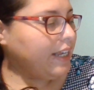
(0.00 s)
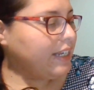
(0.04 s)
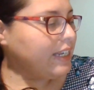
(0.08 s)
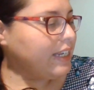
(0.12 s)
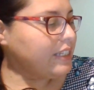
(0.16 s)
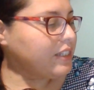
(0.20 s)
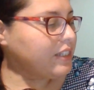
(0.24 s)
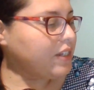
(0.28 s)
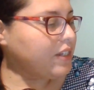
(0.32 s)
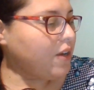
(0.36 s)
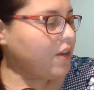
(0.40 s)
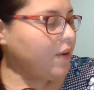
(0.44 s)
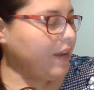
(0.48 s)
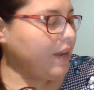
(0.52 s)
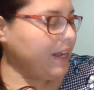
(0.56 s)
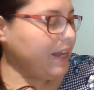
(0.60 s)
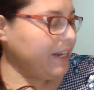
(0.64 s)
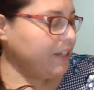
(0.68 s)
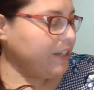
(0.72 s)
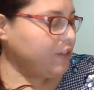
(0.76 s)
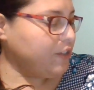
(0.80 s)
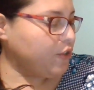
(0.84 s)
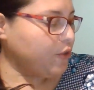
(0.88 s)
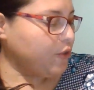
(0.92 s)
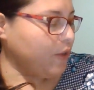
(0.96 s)
let's go ahead
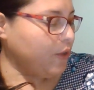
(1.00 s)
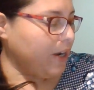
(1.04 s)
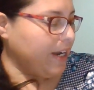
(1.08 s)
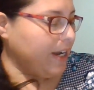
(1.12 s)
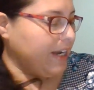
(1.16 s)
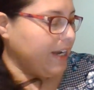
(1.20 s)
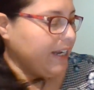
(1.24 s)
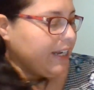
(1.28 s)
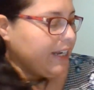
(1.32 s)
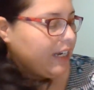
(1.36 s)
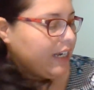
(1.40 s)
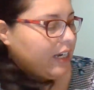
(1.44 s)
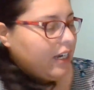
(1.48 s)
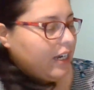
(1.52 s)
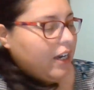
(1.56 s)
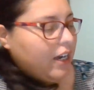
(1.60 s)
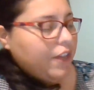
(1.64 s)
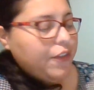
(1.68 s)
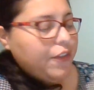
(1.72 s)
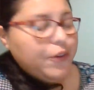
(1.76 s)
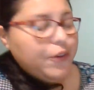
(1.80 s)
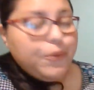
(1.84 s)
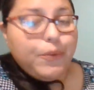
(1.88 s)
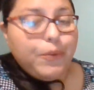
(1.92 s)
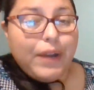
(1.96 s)
and try
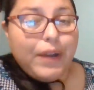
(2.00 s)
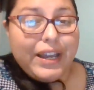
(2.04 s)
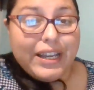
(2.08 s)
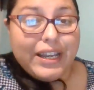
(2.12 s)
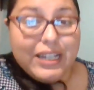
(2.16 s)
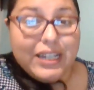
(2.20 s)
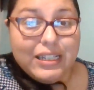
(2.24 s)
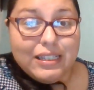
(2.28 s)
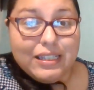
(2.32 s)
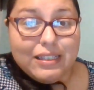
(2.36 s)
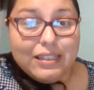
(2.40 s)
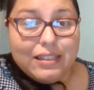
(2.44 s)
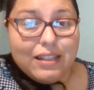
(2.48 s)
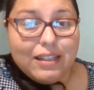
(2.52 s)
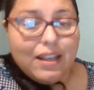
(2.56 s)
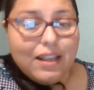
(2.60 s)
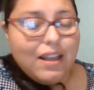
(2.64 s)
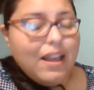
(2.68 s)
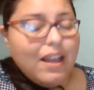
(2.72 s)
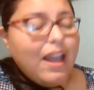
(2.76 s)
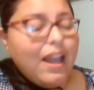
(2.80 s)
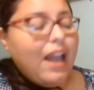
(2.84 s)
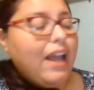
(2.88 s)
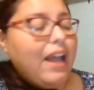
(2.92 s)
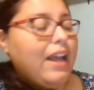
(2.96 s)
other ways.
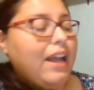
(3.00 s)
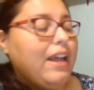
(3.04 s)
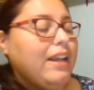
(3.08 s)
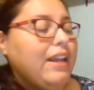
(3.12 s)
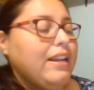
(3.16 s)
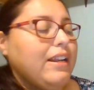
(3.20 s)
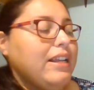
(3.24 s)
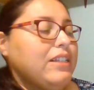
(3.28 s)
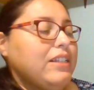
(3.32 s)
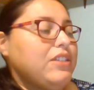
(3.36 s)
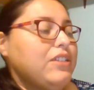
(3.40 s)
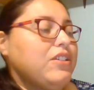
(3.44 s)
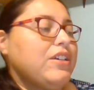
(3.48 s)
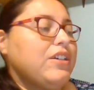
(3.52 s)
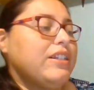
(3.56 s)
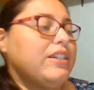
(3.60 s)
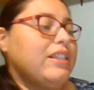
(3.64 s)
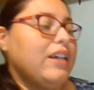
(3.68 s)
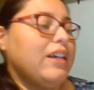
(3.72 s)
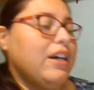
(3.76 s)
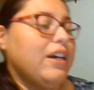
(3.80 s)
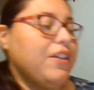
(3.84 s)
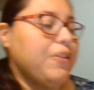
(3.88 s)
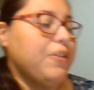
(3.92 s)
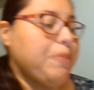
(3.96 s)
And let's look at
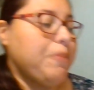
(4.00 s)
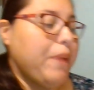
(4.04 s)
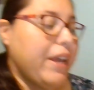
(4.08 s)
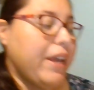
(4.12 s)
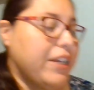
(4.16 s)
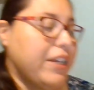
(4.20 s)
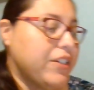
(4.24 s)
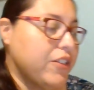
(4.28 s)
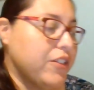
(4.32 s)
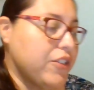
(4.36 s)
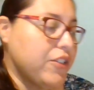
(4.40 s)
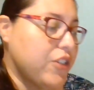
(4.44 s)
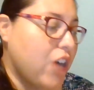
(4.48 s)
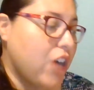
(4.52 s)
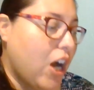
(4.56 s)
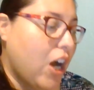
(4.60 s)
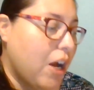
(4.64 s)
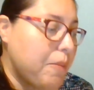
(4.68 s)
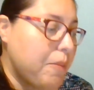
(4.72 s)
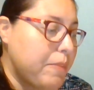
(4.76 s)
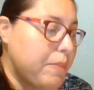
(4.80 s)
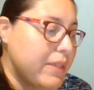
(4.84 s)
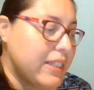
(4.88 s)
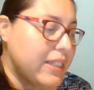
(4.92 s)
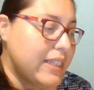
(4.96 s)
the other page on
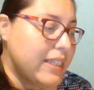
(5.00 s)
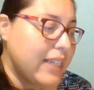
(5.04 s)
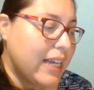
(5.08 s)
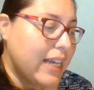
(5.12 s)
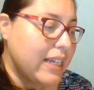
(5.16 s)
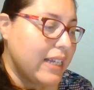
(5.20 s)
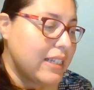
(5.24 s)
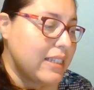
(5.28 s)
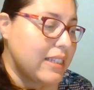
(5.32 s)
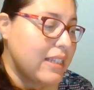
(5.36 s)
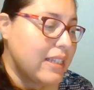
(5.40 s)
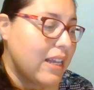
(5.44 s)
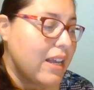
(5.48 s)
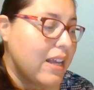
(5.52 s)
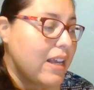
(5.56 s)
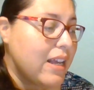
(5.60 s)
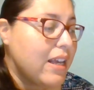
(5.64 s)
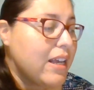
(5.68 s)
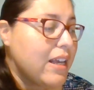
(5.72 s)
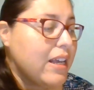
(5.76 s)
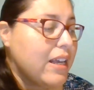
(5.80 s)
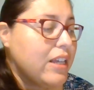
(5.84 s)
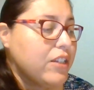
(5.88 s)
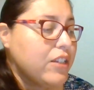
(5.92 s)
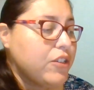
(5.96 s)
top. It says
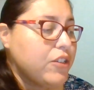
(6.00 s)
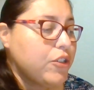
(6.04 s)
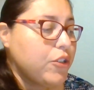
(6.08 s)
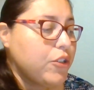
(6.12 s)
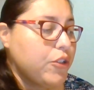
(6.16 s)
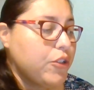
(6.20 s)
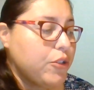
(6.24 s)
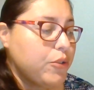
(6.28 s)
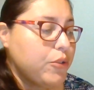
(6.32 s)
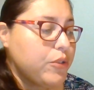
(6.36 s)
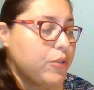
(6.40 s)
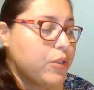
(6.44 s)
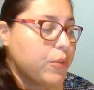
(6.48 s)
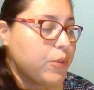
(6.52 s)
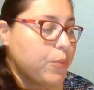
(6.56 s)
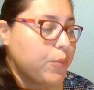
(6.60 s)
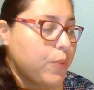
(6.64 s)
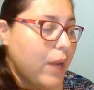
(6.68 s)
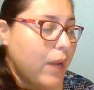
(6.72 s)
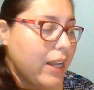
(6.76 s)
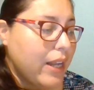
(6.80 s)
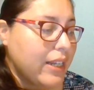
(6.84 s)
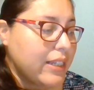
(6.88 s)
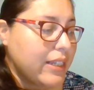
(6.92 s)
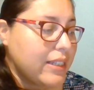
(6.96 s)
to use a
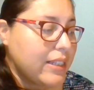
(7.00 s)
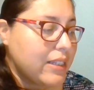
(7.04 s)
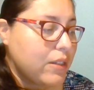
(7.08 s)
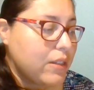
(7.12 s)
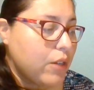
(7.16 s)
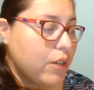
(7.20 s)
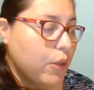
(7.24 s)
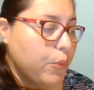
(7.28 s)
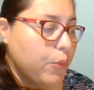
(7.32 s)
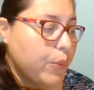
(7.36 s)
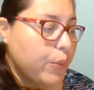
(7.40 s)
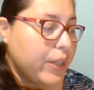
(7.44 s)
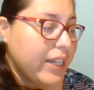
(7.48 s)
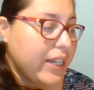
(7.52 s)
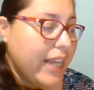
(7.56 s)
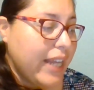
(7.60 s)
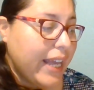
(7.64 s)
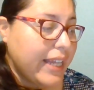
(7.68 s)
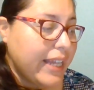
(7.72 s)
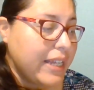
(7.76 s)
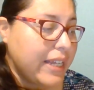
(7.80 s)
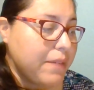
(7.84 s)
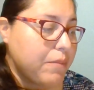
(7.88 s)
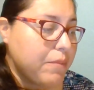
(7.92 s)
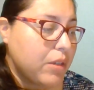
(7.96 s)

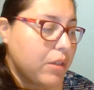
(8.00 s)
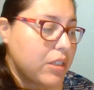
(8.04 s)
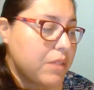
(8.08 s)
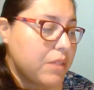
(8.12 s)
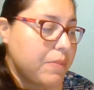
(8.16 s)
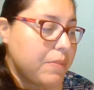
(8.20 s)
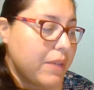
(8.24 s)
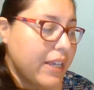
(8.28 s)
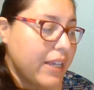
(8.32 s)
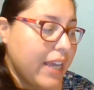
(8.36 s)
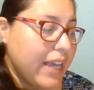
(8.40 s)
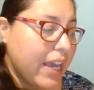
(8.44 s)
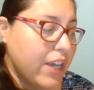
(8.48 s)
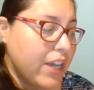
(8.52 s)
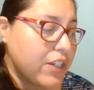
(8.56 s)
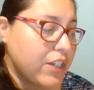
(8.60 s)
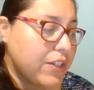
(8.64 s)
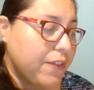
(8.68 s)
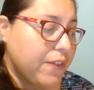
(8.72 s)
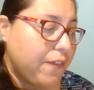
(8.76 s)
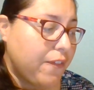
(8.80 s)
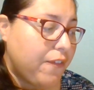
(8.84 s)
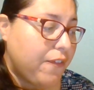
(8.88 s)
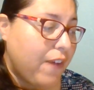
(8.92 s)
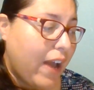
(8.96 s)
related
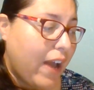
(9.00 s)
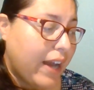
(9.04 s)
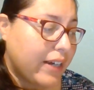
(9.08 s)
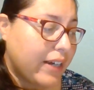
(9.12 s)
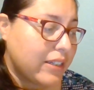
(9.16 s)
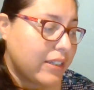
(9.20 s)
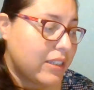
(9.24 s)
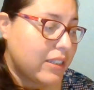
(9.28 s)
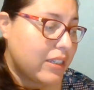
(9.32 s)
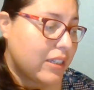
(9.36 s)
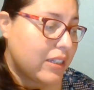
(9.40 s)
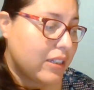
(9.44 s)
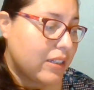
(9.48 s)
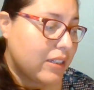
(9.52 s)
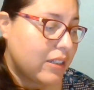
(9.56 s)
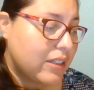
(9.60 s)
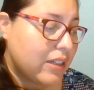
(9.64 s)
multiplication fact.